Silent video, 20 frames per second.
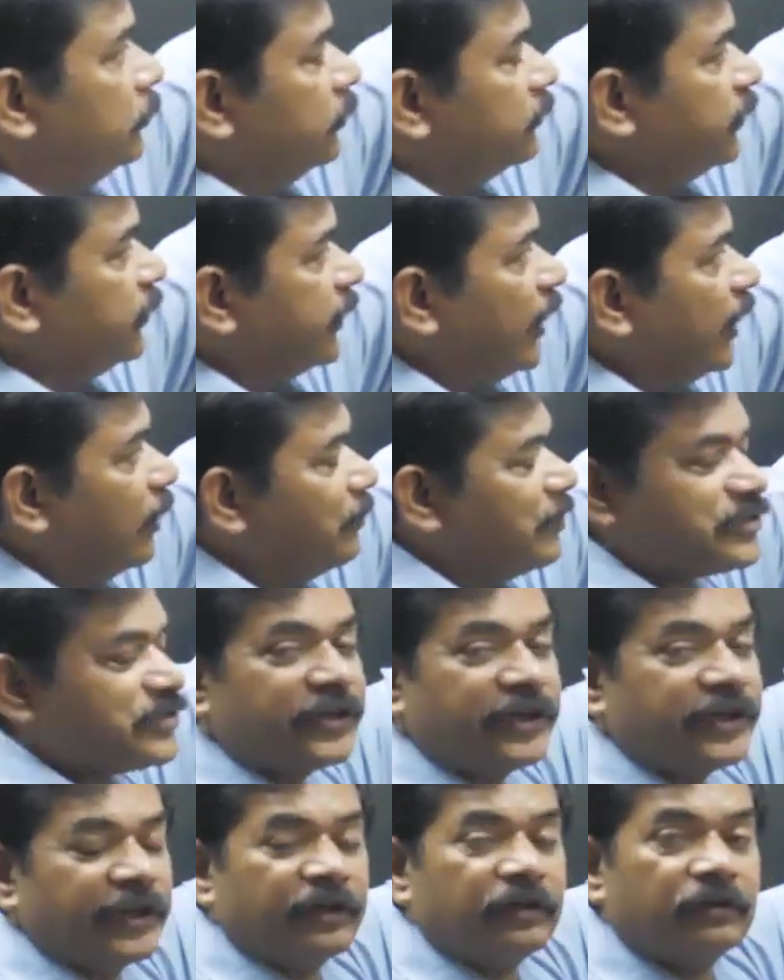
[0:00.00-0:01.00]
is a
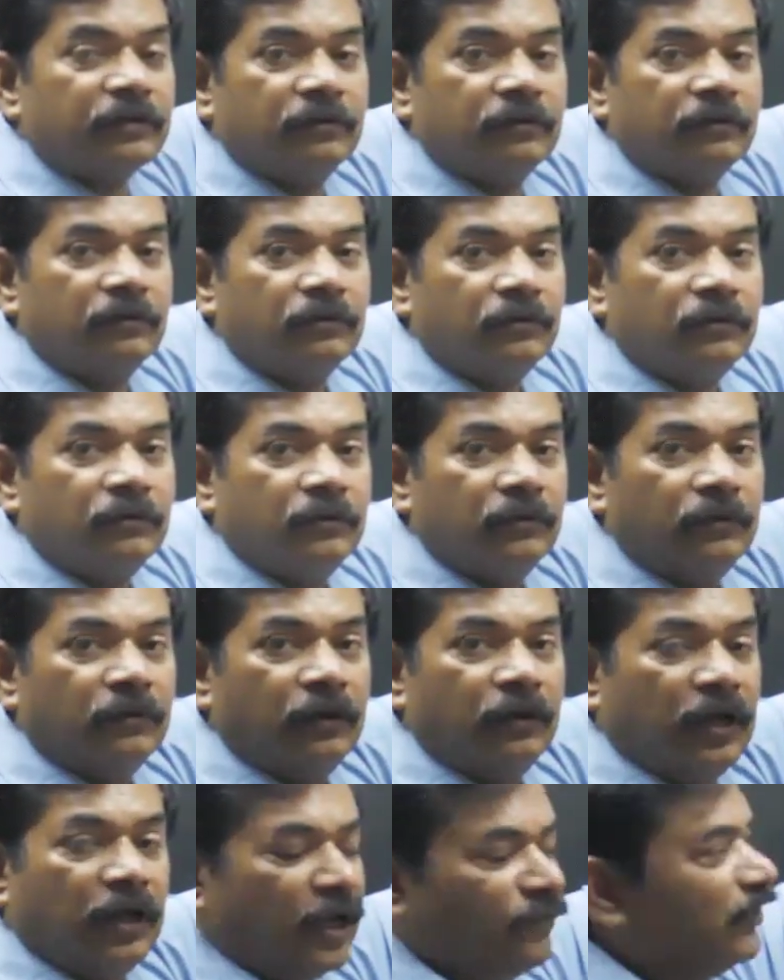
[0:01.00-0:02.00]
capacitor
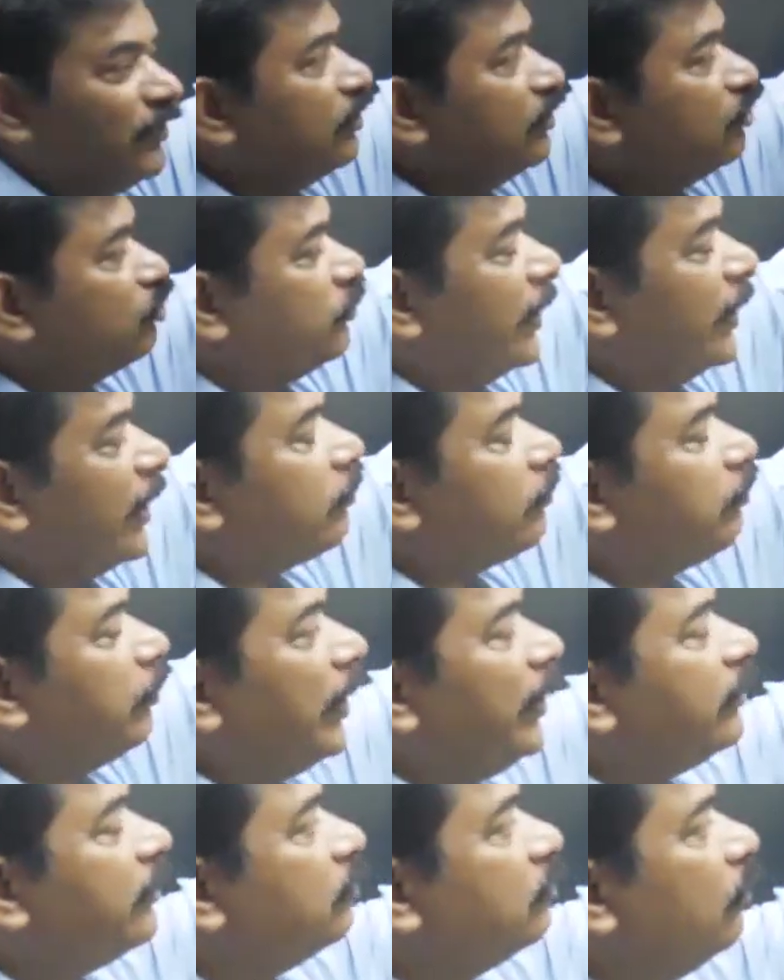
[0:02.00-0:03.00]
having square
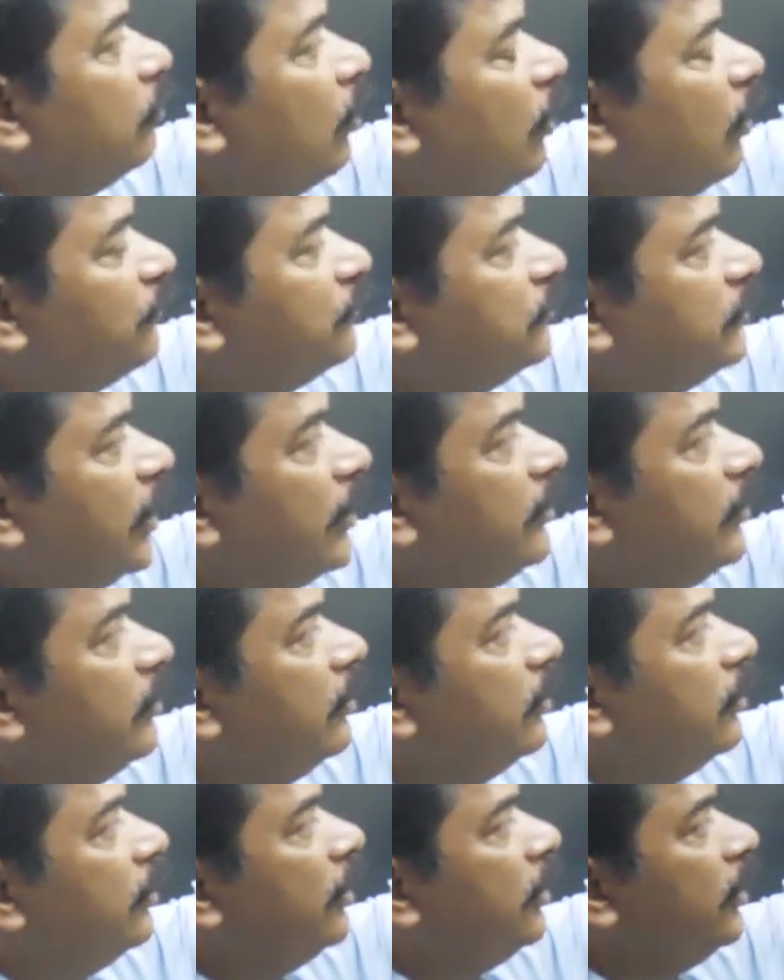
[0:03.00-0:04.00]
plates of
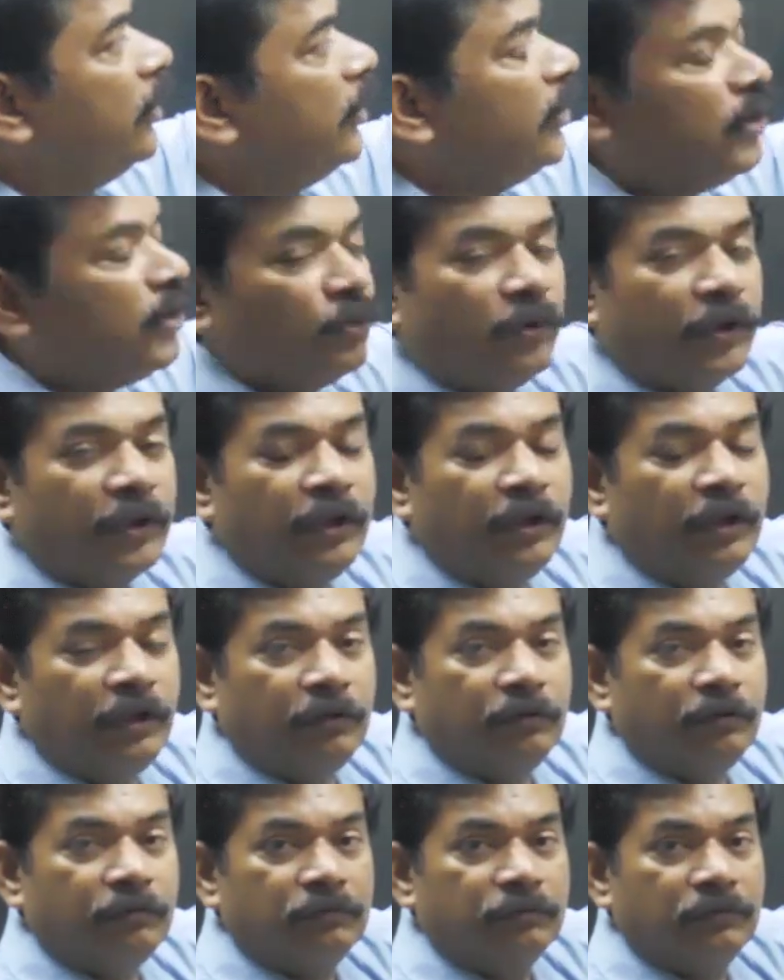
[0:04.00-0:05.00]
side A into
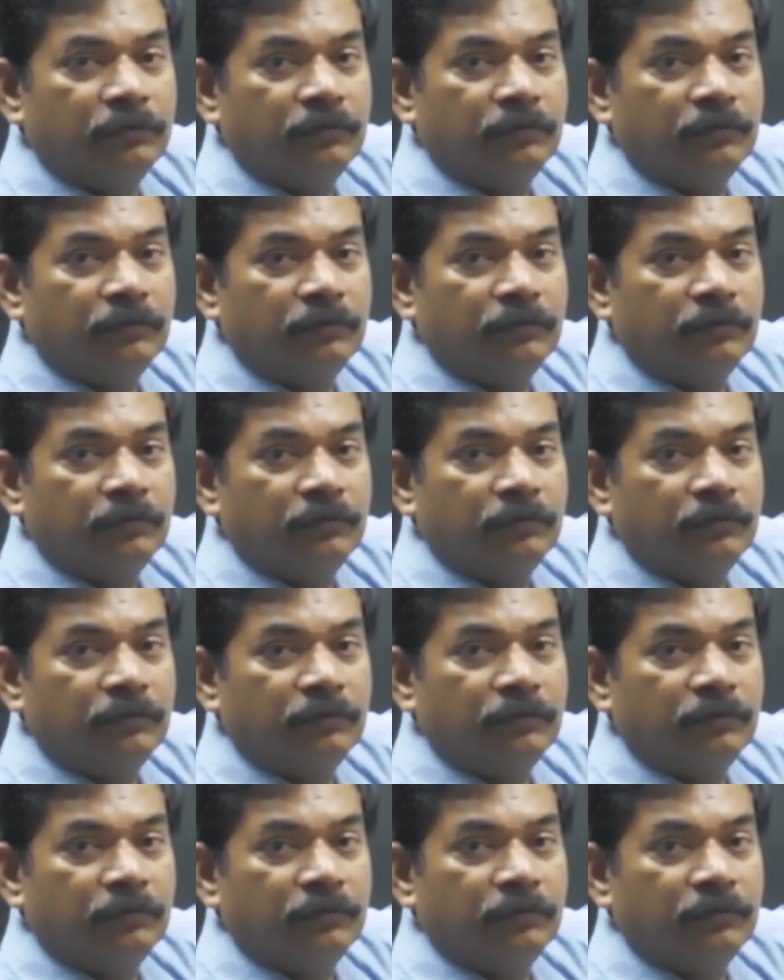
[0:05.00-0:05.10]
A.